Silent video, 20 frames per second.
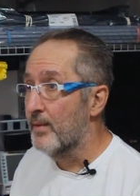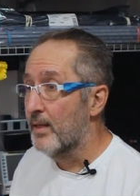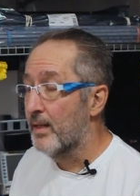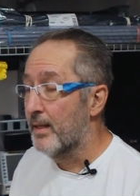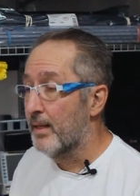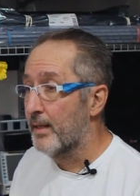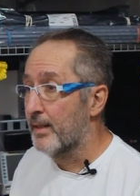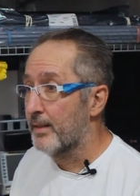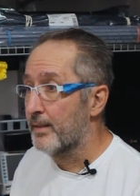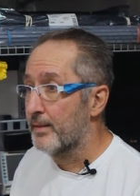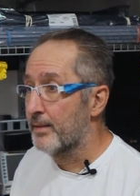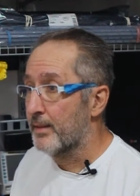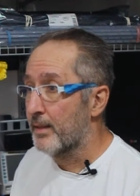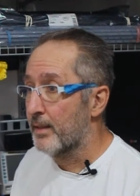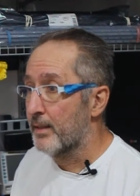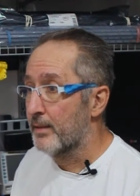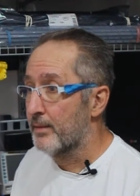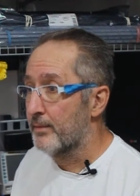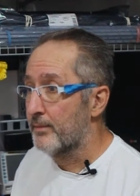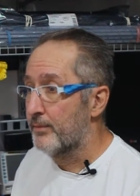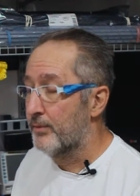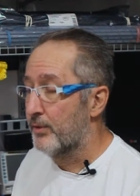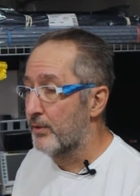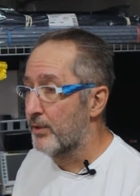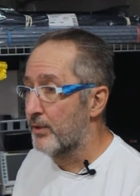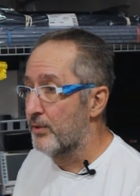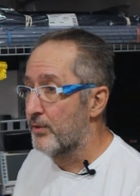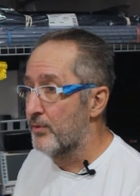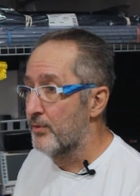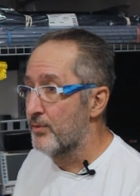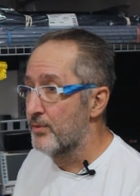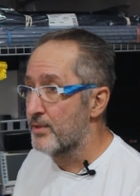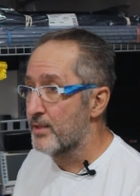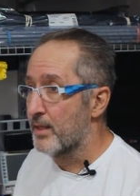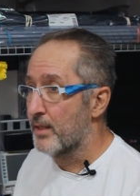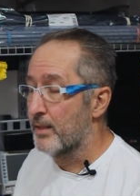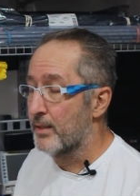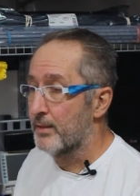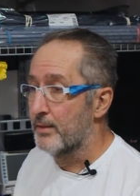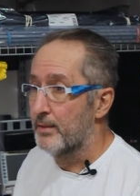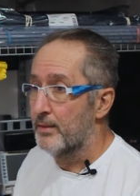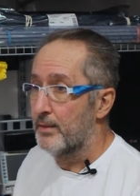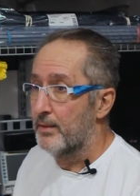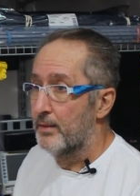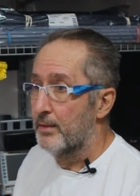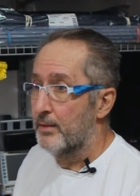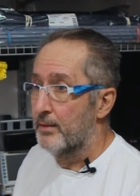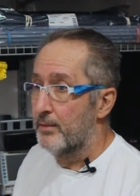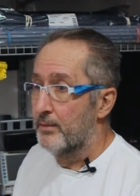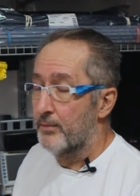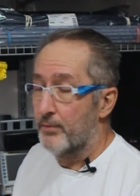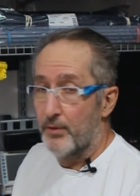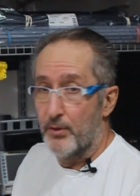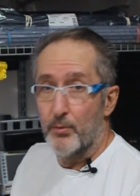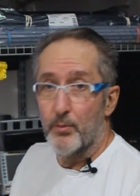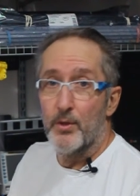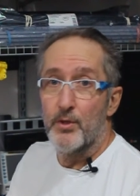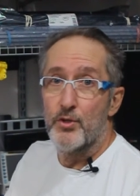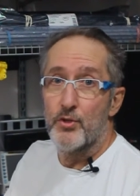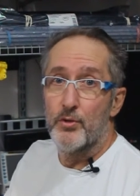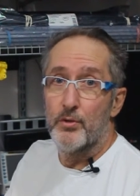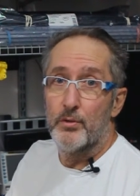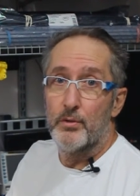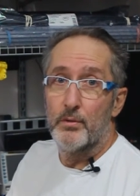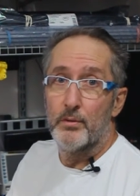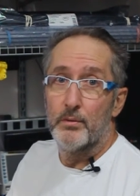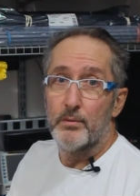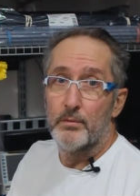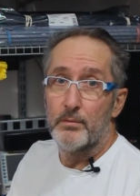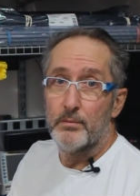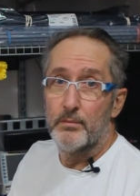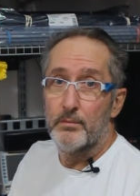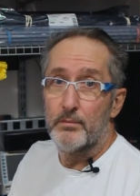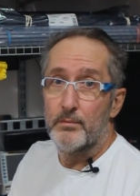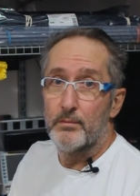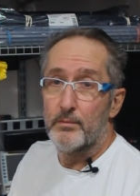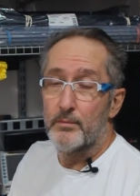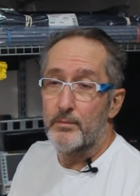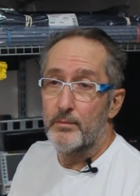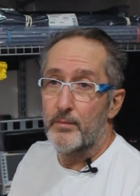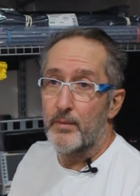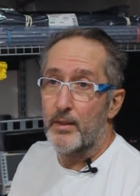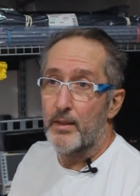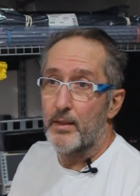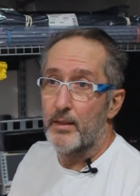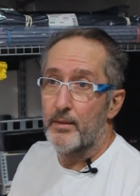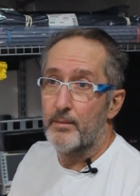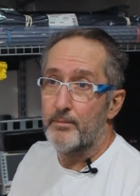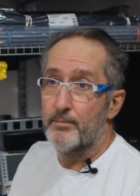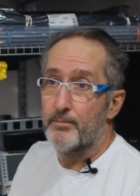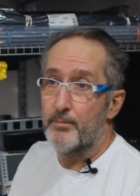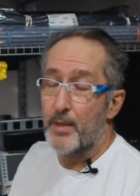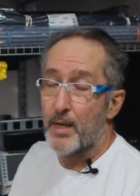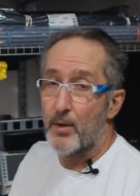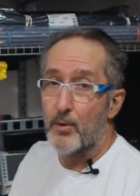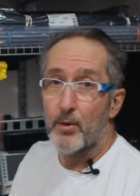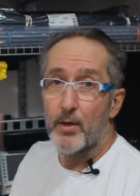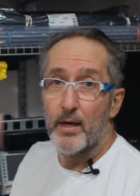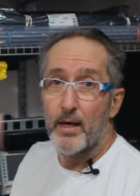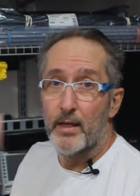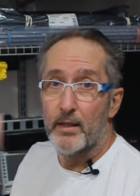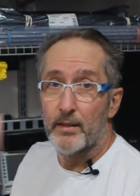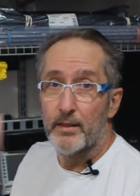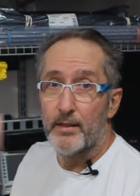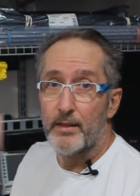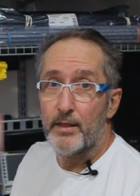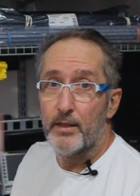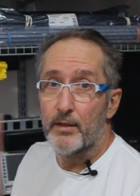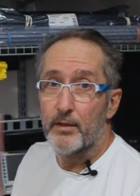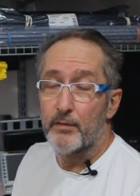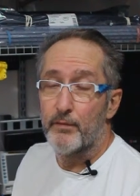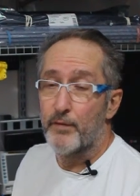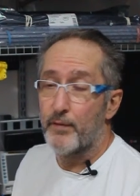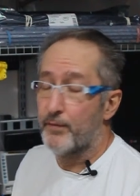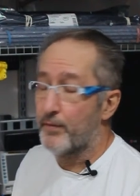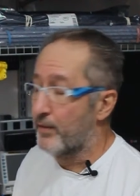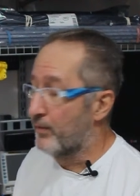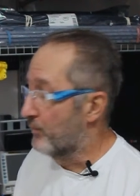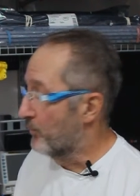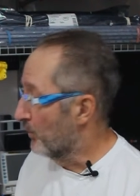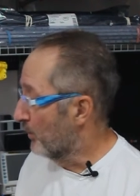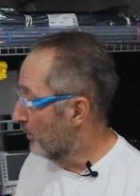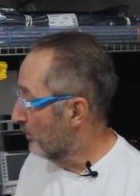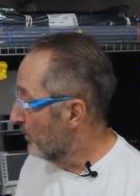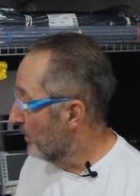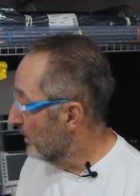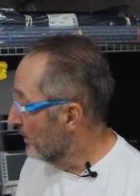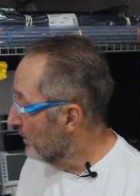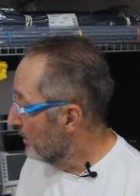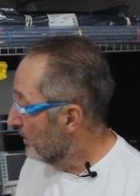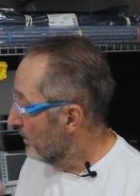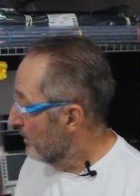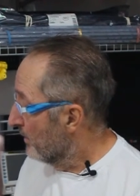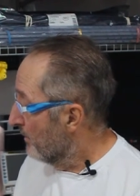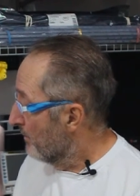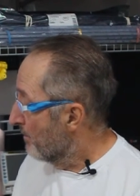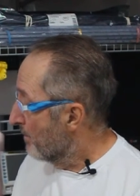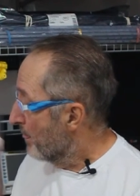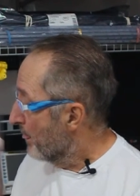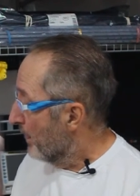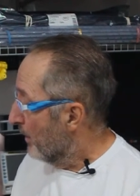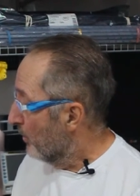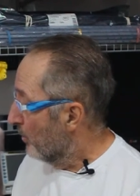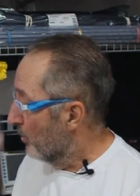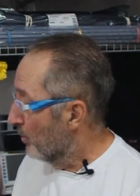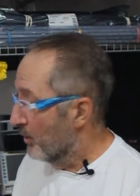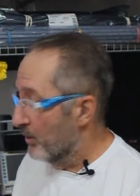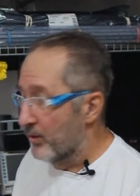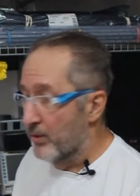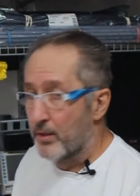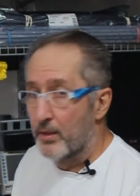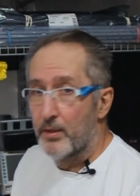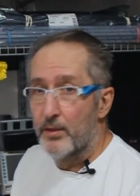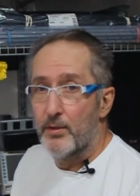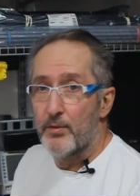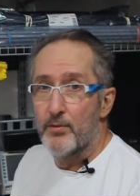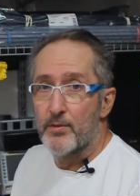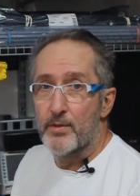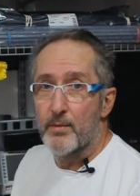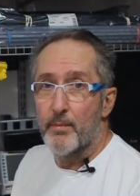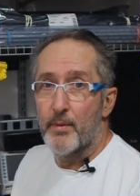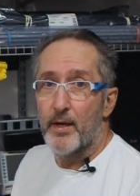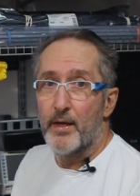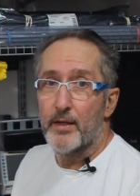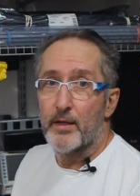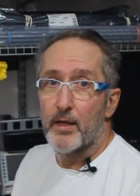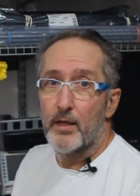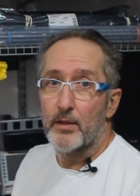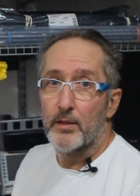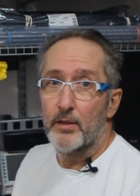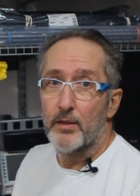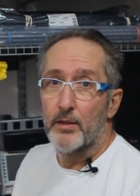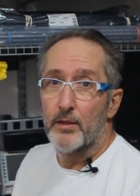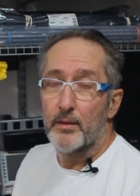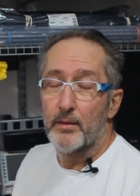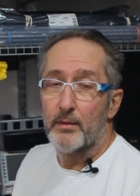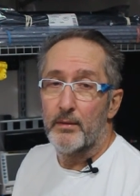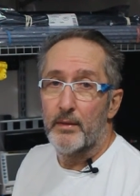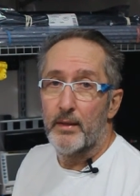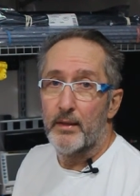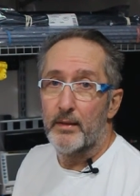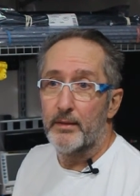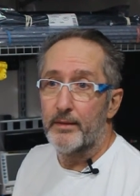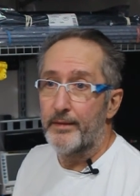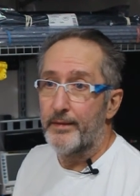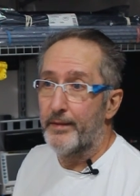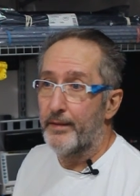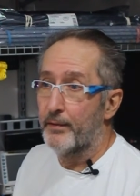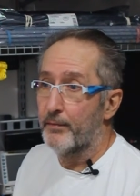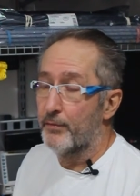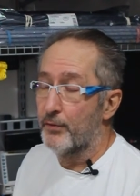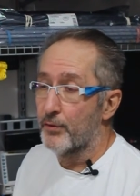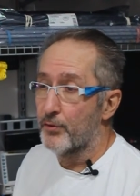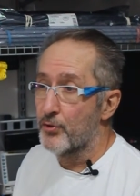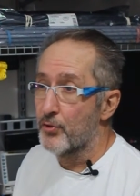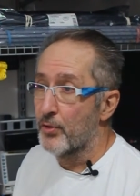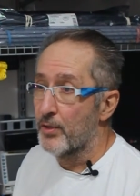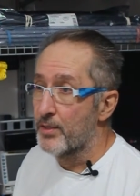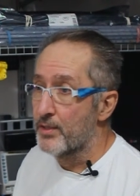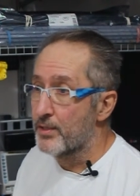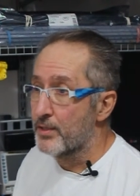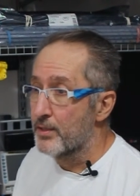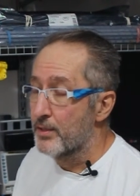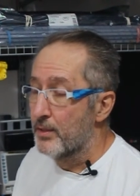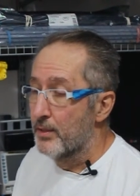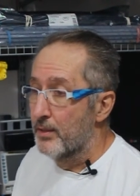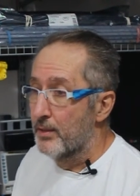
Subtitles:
and you can use the original power LED on the 1541, or you can use a bicolor LED of your choice.